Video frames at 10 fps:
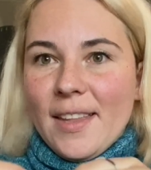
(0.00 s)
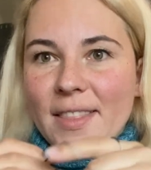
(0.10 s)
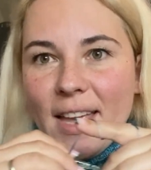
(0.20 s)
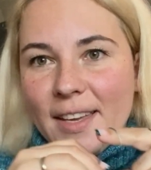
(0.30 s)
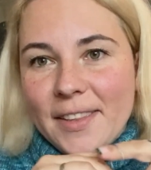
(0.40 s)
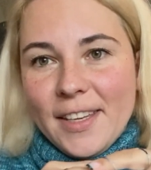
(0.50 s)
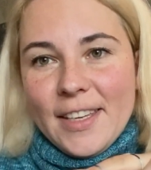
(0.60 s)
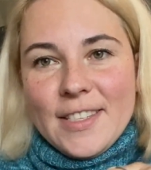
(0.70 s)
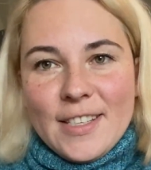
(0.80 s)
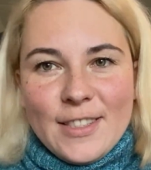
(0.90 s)
9
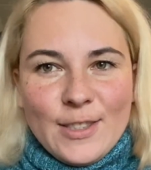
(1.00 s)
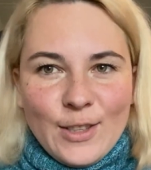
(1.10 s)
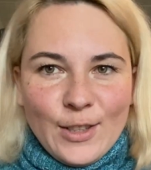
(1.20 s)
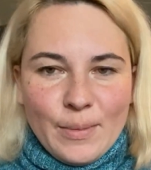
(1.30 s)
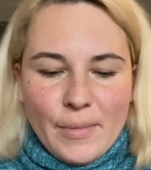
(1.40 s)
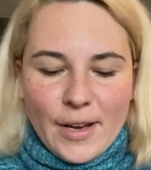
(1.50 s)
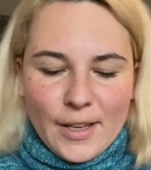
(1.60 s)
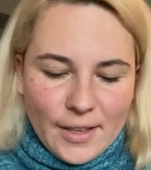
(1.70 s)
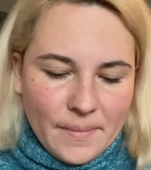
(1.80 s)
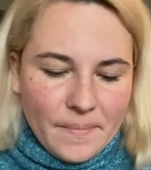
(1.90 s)
each. It's not
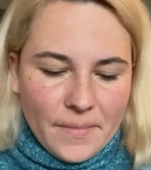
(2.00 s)
my,